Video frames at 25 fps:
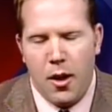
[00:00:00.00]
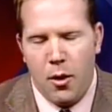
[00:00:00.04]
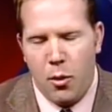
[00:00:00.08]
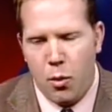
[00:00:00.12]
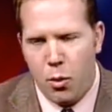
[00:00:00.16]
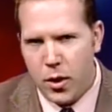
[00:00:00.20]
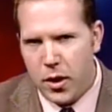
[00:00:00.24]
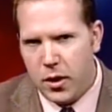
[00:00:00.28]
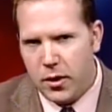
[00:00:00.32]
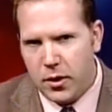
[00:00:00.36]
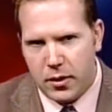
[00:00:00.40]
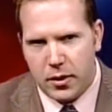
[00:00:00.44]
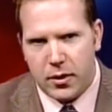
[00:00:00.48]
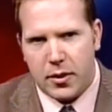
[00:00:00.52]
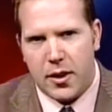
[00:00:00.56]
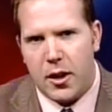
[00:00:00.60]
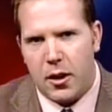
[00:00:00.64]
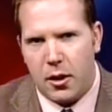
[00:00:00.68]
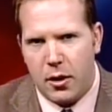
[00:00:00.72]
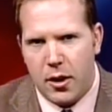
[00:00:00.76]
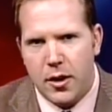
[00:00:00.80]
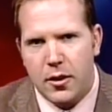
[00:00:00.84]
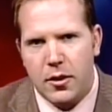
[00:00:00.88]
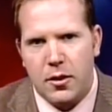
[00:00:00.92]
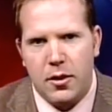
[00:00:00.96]
We use this at
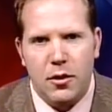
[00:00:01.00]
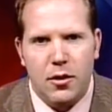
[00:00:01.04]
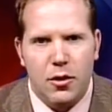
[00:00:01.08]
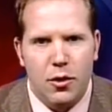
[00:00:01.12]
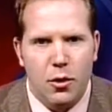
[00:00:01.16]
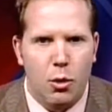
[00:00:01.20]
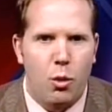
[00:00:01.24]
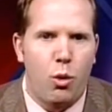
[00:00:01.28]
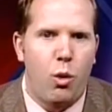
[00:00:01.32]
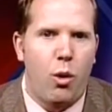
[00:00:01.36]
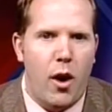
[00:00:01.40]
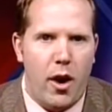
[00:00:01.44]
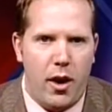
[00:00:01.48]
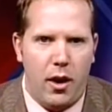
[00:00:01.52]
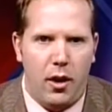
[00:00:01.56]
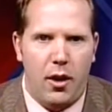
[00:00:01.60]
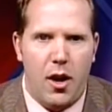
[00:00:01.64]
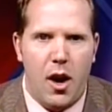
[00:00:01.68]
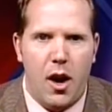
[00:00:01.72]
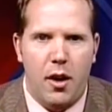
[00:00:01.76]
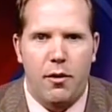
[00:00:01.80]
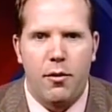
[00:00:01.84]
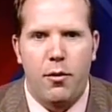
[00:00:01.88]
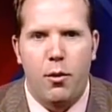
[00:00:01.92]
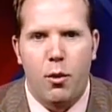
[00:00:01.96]
our institute quite a
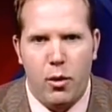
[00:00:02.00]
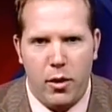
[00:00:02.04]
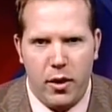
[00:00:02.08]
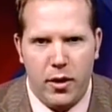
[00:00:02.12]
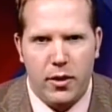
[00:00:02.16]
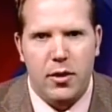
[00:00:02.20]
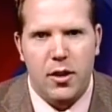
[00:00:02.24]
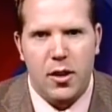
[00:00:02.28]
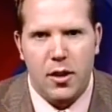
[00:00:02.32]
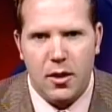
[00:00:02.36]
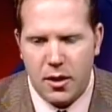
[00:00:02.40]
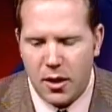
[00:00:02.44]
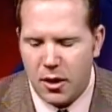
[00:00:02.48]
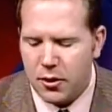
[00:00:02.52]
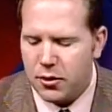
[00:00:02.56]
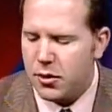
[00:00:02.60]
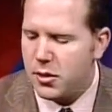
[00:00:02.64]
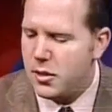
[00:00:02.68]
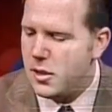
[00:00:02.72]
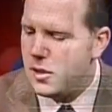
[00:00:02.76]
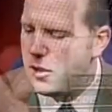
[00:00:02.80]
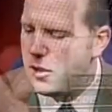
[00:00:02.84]
lot for this condition, and